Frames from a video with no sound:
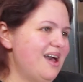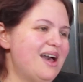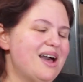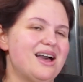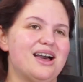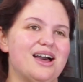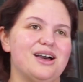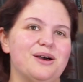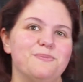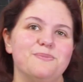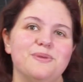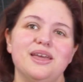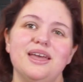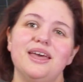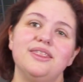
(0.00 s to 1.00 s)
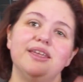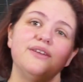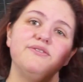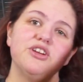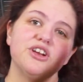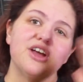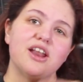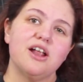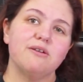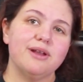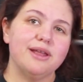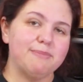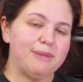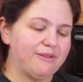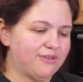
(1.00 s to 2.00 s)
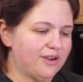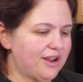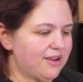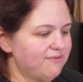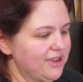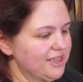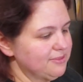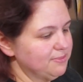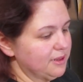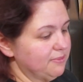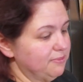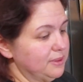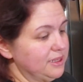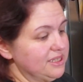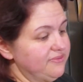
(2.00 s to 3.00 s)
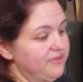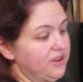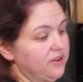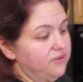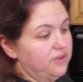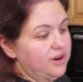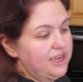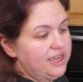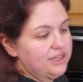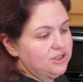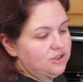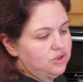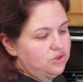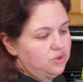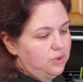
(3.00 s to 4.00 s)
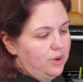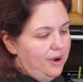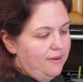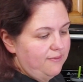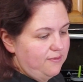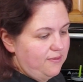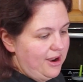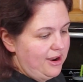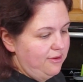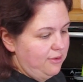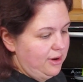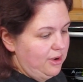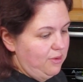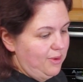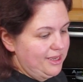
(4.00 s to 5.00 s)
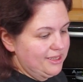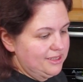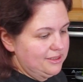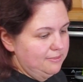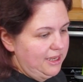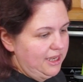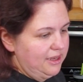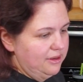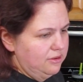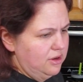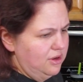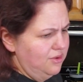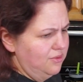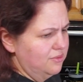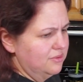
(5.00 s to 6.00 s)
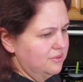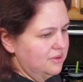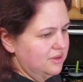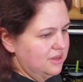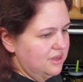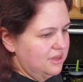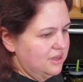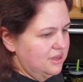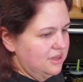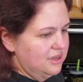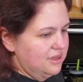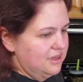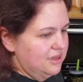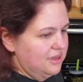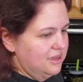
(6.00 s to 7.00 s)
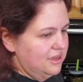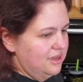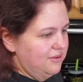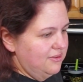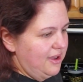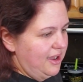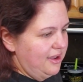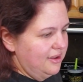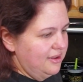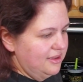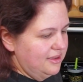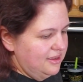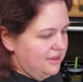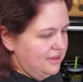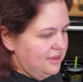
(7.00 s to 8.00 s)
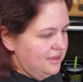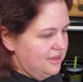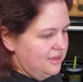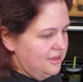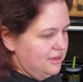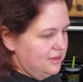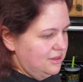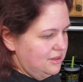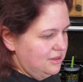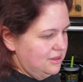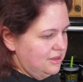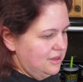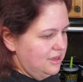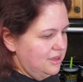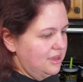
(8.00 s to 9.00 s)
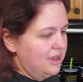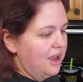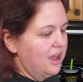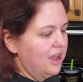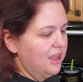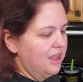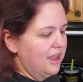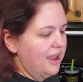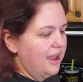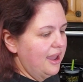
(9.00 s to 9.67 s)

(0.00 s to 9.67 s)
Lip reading: And then if you're not already my friend on Facebook, please feel free to friend request me. Oh. Okay. Y'all,